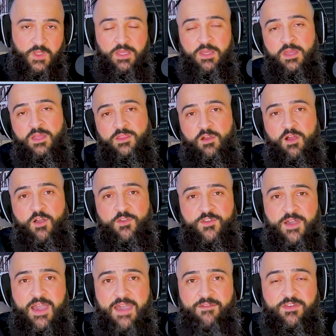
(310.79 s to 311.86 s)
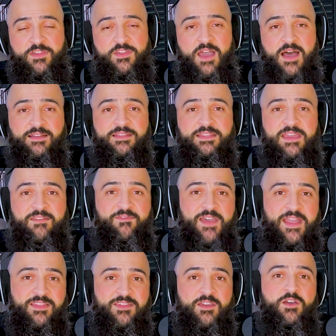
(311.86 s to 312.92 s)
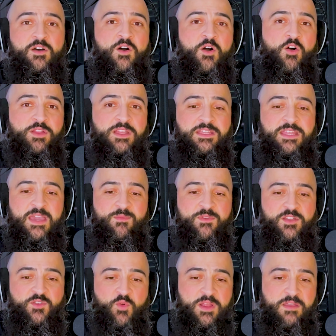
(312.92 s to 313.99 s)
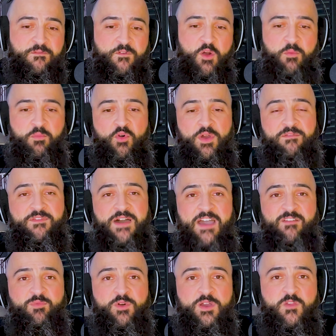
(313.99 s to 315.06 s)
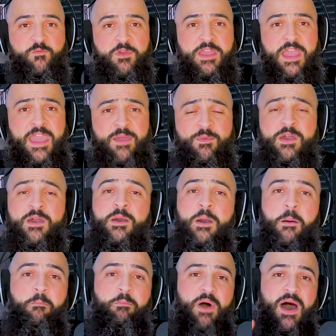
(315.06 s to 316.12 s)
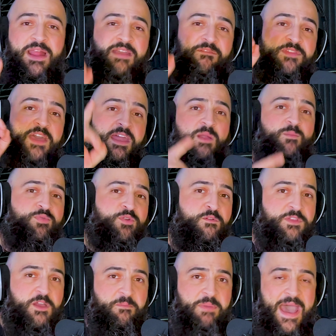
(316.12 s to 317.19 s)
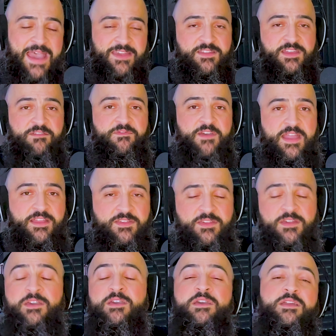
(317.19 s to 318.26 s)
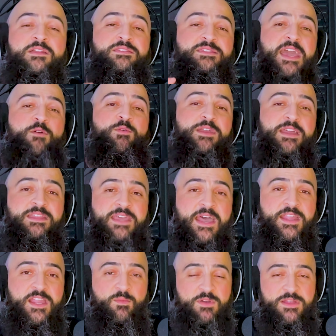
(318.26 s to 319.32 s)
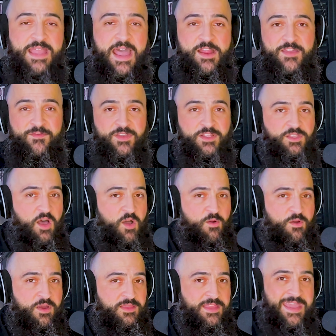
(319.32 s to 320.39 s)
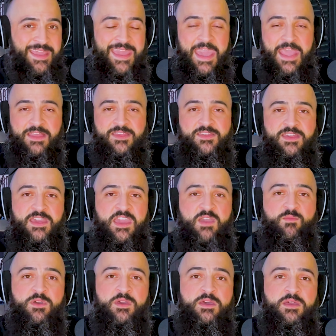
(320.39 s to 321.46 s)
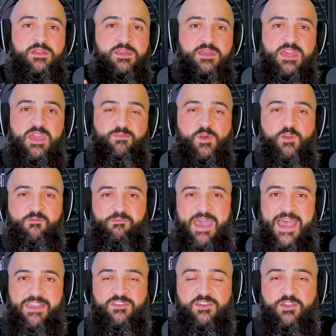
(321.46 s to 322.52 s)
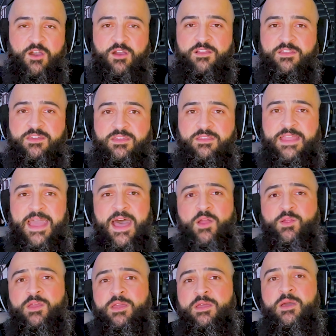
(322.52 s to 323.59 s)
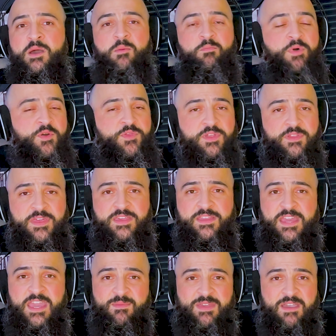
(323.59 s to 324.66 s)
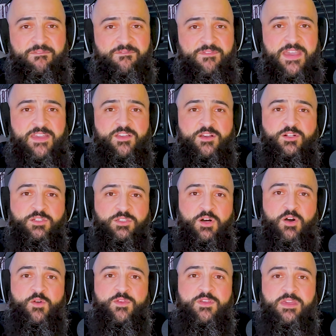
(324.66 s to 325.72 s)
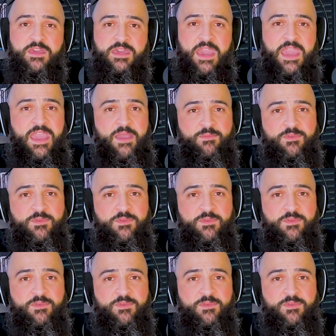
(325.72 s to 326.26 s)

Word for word: They're also having solid defense, holding teams to twenty-four point five points per game. But if they could improve their pass defense, they would get that number down even lower, and they can't seem to keep those passing yards down. Both of these teams have faced close games.